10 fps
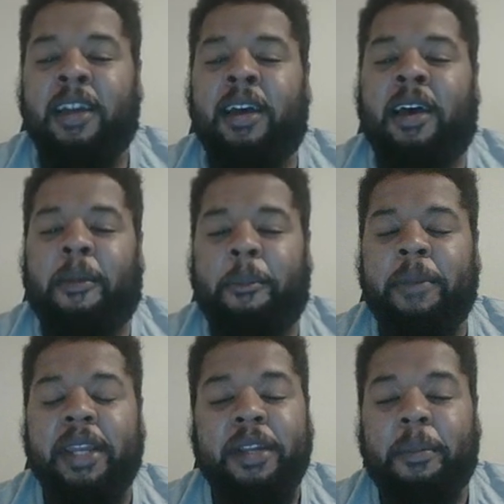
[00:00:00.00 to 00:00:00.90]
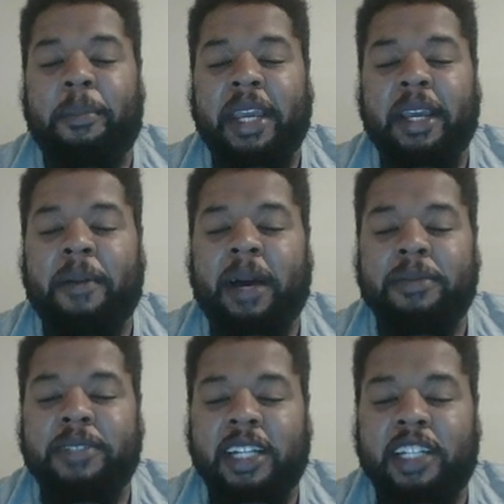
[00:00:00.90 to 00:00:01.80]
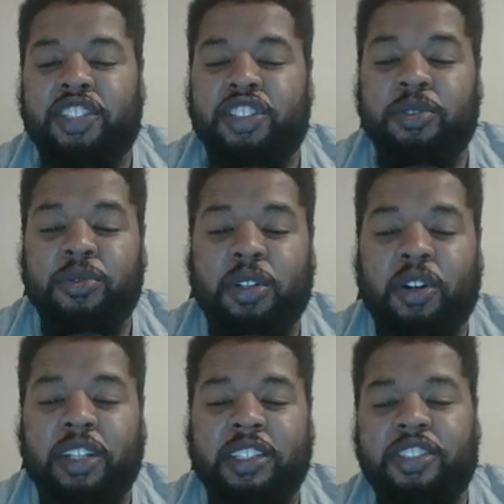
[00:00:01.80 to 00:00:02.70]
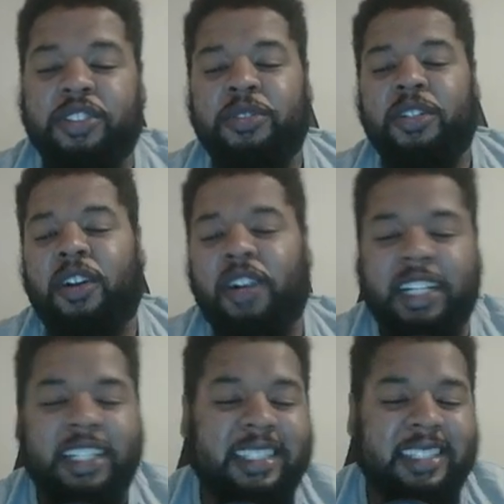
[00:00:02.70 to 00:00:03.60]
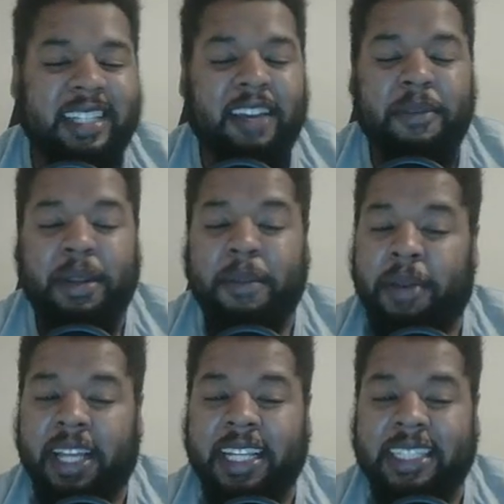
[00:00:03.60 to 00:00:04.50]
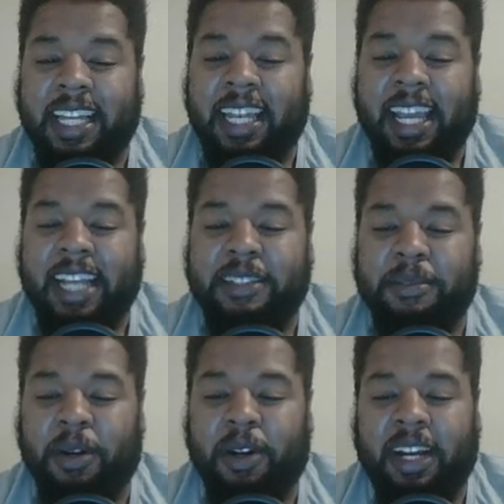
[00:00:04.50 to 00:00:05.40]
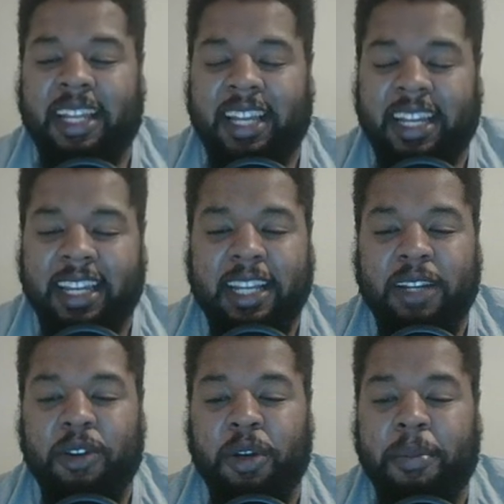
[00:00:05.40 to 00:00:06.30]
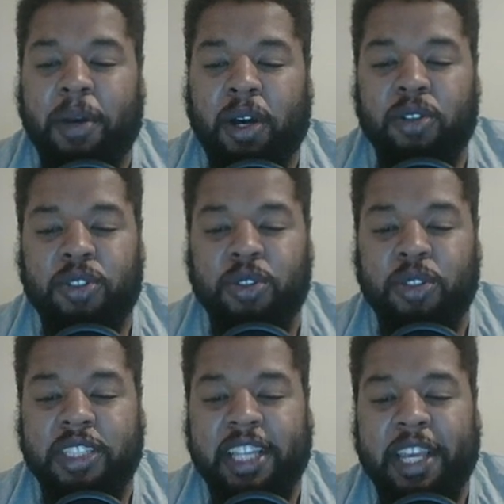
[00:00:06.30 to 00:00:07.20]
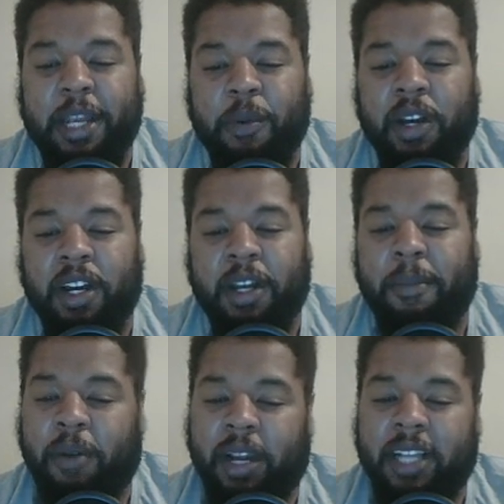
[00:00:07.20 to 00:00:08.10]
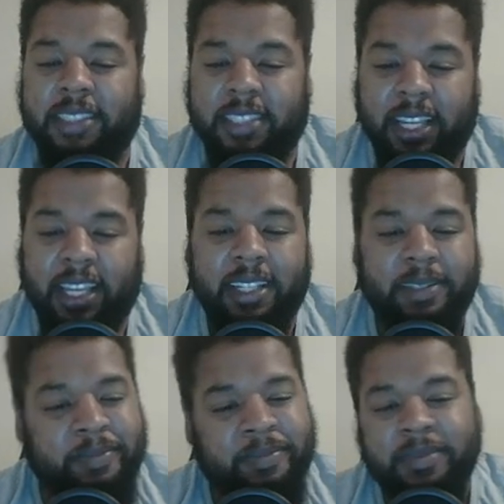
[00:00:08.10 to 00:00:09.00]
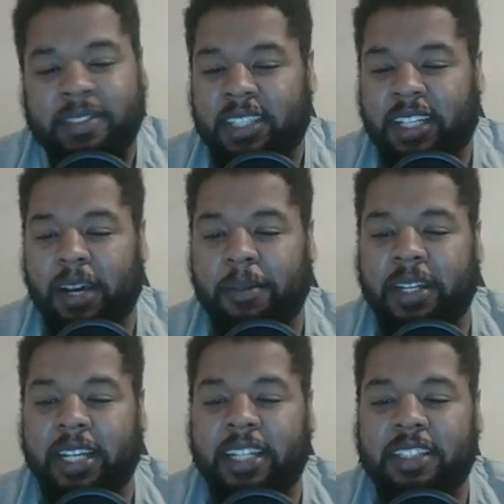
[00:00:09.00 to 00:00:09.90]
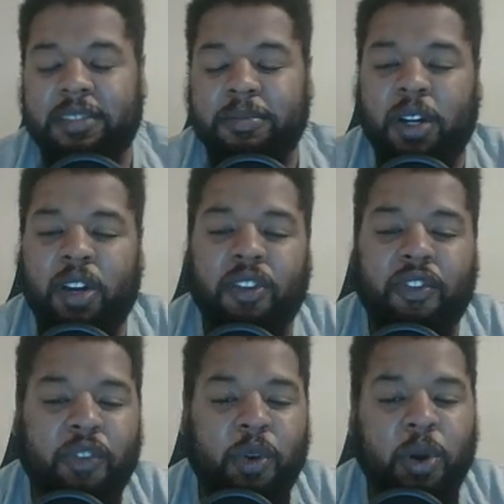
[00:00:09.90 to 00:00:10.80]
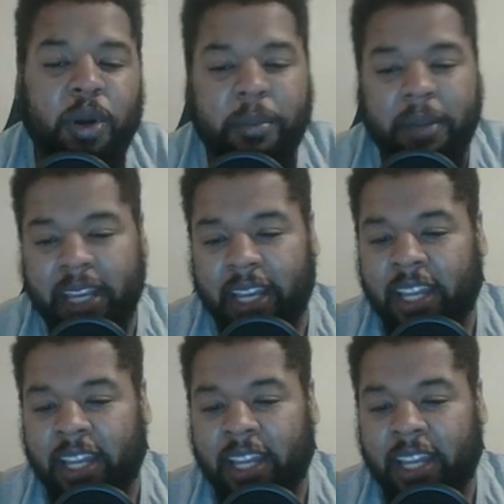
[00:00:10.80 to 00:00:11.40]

medium pay-up option here. The shooting guard doesn't have many plays I like tomorrow. I like going to Paul George's 8,100 price tag. Coming in at small forward, man.